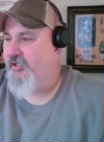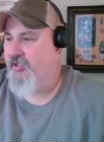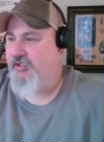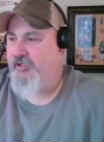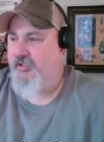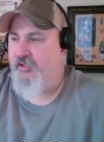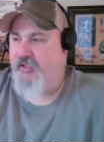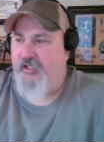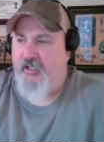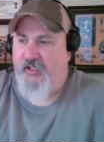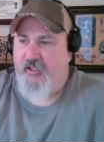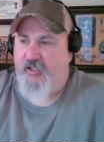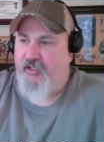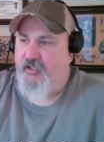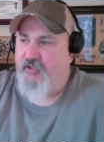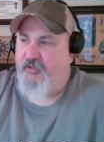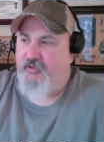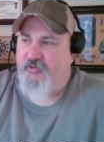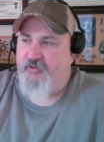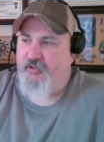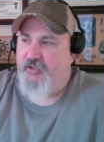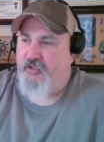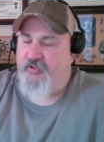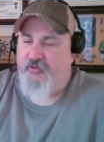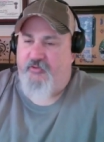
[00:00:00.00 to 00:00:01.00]
yeah, I
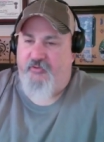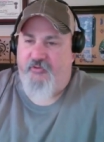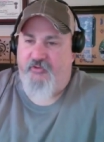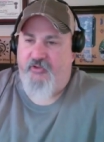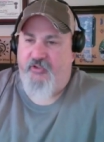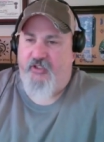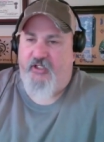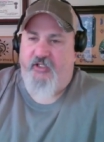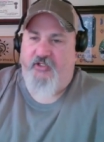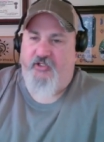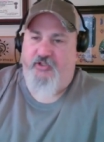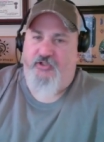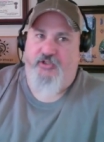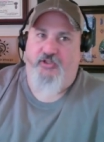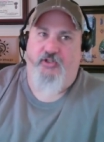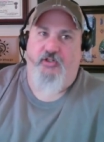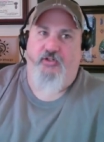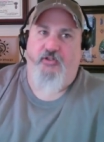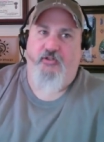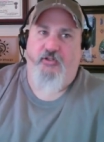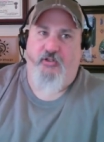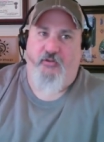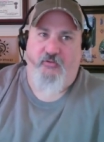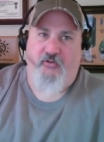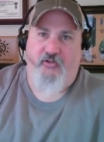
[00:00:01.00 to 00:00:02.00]
don't, I don't, I
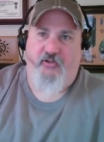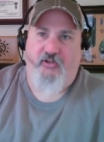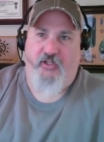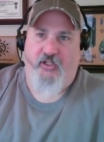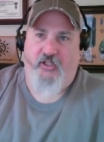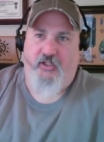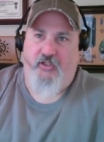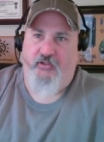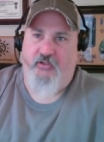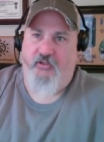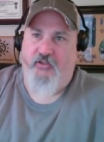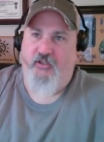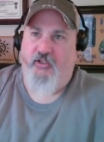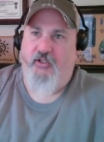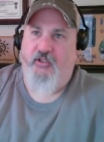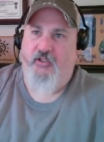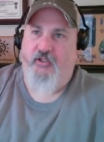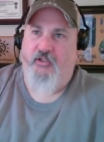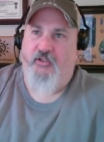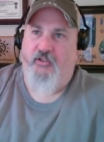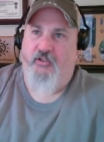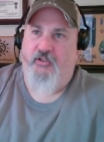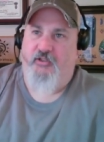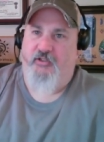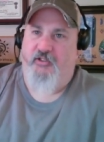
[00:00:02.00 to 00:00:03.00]
sure don't think
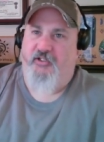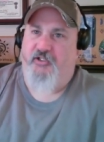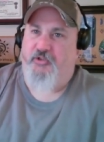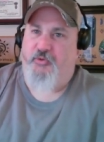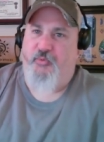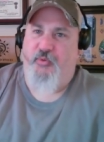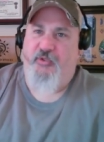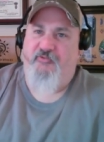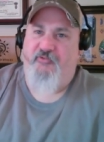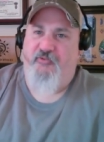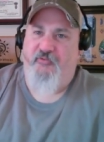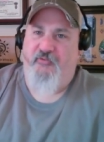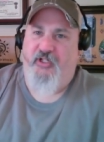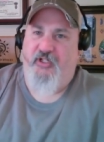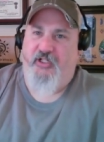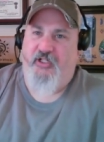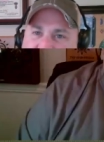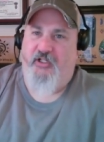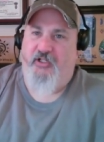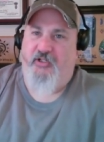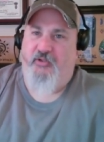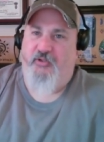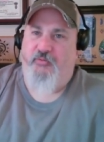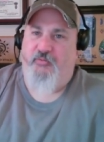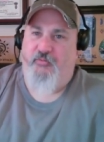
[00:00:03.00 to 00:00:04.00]
look, we've
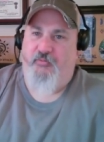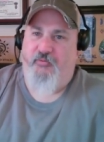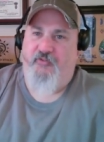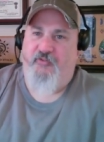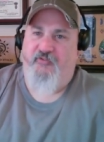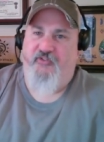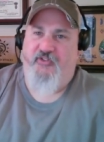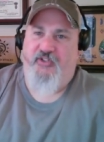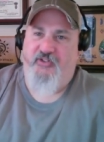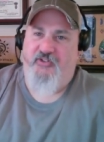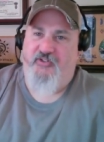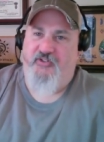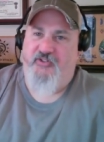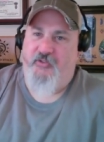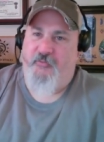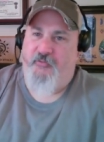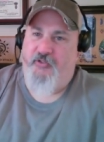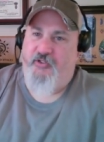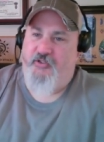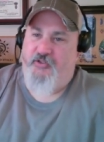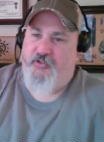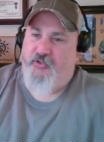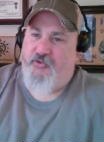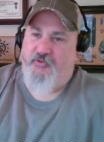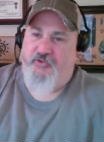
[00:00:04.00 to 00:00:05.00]
uh, we've seen some of the
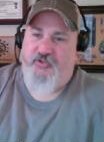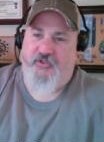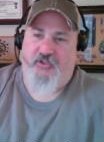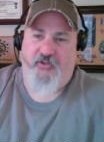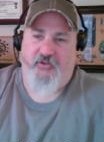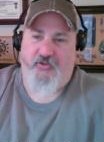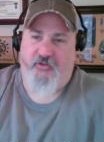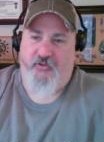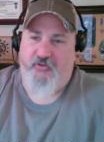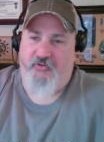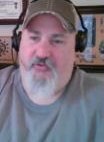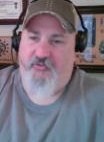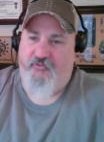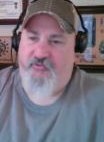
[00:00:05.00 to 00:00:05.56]
dudes who've